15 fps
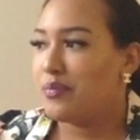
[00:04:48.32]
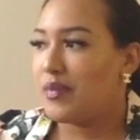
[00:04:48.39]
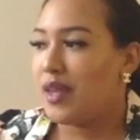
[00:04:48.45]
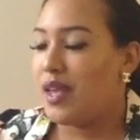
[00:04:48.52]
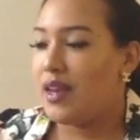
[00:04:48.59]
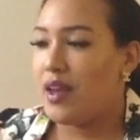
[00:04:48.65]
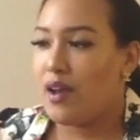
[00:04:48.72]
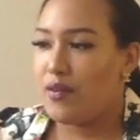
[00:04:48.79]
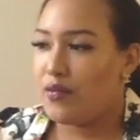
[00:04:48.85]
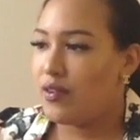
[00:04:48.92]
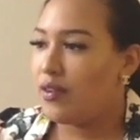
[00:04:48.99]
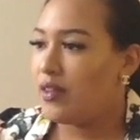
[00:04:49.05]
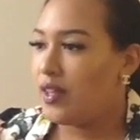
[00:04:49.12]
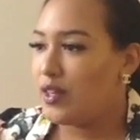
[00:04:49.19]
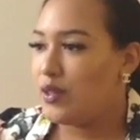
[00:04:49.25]
And
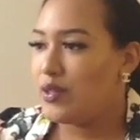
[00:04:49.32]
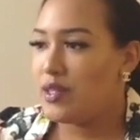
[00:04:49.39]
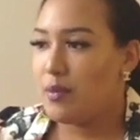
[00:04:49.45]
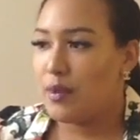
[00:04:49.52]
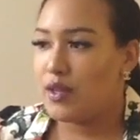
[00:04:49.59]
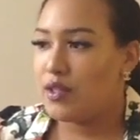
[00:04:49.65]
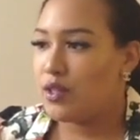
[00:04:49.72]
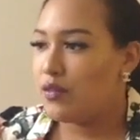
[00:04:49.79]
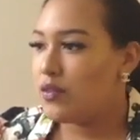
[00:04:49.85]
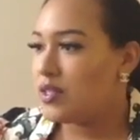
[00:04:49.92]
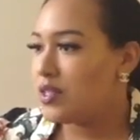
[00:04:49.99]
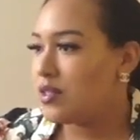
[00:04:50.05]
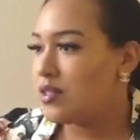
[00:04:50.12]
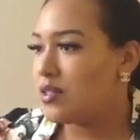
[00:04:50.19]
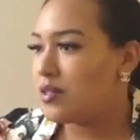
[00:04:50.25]
offer, like you said, my
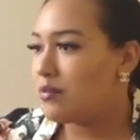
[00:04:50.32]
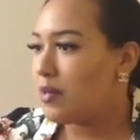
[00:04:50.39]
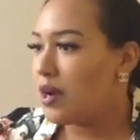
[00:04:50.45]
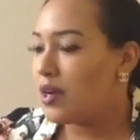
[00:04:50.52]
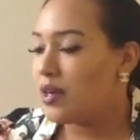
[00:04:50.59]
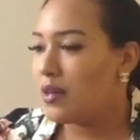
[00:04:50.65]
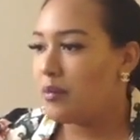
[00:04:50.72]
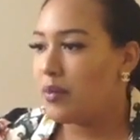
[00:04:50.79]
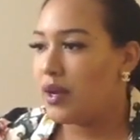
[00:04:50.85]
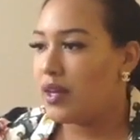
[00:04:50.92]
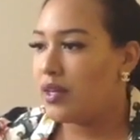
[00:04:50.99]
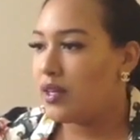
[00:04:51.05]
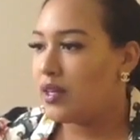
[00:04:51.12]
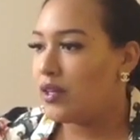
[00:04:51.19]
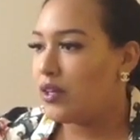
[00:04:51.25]
services of marketing,
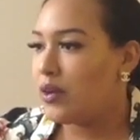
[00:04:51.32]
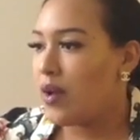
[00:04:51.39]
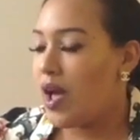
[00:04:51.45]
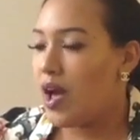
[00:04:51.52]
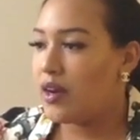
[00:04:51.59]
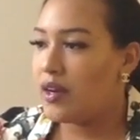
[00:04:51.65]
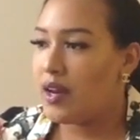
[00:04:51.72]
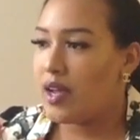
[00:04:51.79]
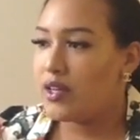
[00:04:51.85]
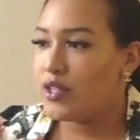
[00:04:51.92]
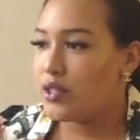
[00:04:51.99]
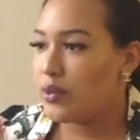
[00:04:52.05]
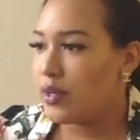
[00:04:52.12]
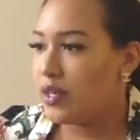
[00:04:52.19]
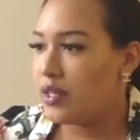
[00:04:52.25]
branding, how did I
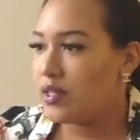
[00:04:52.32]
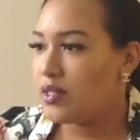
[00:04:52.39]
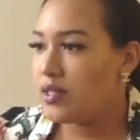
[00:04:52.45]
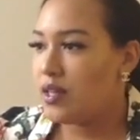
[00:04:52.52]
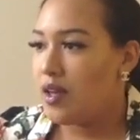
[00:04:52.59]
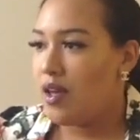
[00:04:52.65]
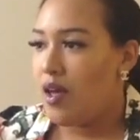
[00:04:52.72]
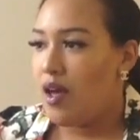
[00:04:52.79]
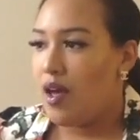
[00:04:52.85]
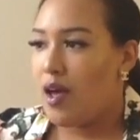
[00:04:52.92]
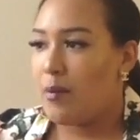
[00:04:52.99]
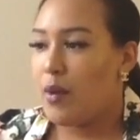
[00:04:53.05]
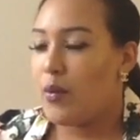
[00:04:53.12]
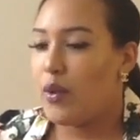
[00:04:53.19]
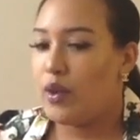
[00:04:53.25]
do it?
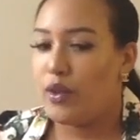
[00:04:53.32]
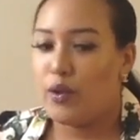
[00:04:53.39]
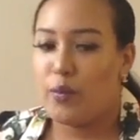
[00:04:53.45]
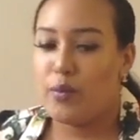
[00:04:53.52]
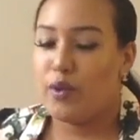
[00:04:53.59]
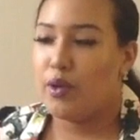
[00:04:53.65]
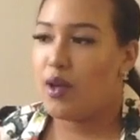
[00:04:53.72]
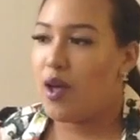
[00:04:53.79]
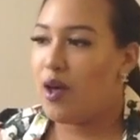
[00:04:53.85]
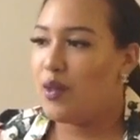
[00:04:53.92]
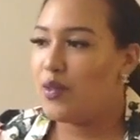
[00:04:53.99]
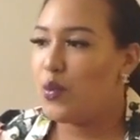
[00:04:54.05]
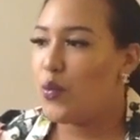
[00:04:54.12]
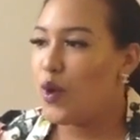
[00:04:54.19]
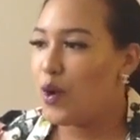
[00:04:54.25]
I wrote a little book
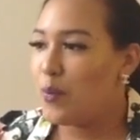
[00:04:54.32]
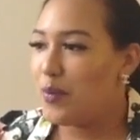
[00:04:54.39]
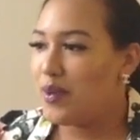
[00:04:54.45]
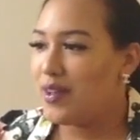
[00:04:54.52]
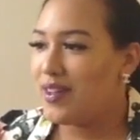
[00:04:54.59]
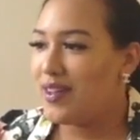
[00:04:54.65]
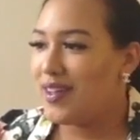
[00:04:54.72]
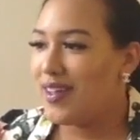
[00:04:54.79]
called The Workbook.